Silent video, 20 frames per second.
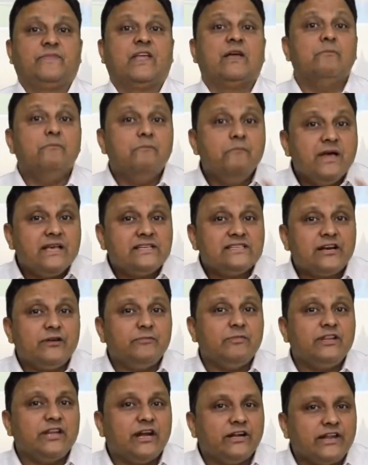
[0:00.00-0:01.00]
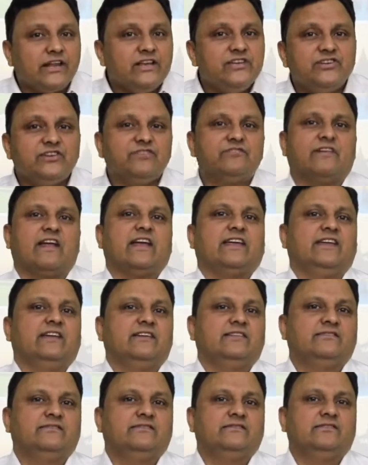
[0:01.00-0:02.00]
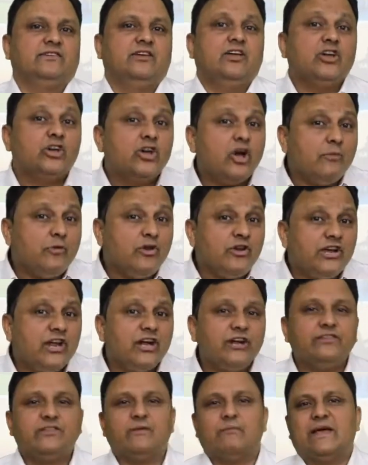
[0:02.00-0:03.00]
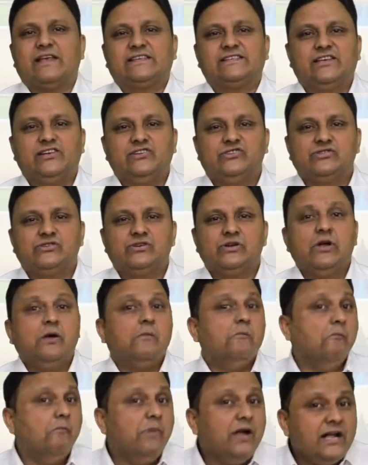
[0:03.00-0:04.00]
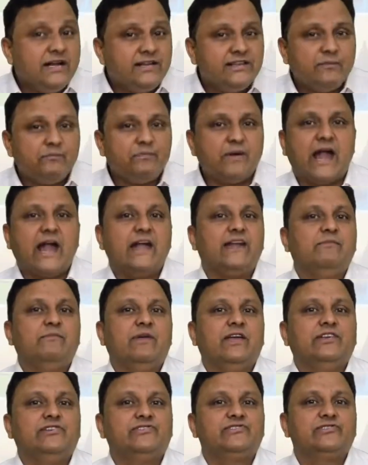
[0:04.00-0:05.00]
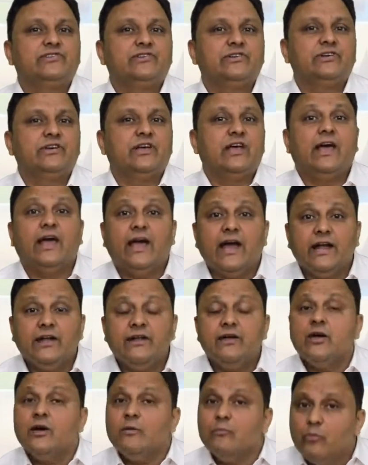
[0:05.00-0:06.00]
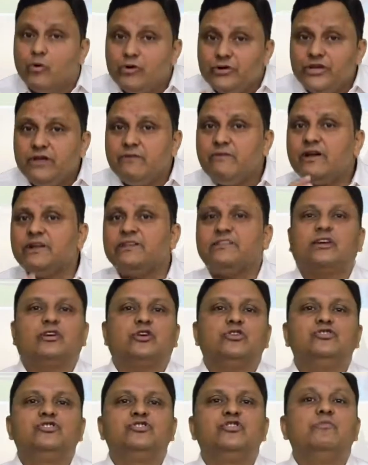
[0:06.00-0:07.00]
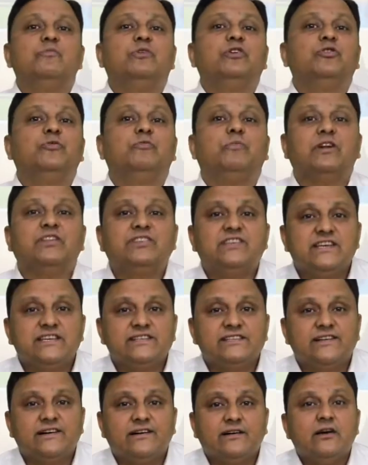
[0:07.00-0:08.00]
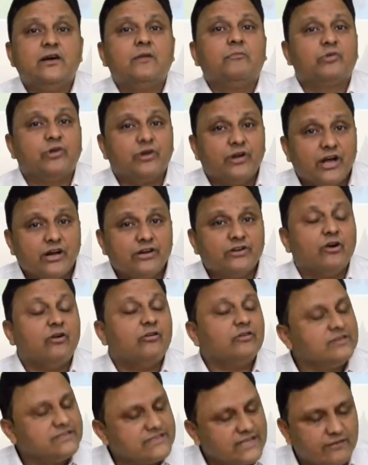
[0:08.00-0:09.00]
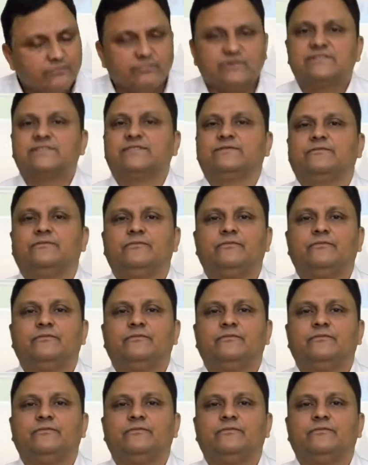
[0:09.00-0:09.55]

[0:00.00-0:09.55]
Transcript: Measured with attention tracking, communicate the message, build the brand image, and motivate the consumer to purchase the product or service.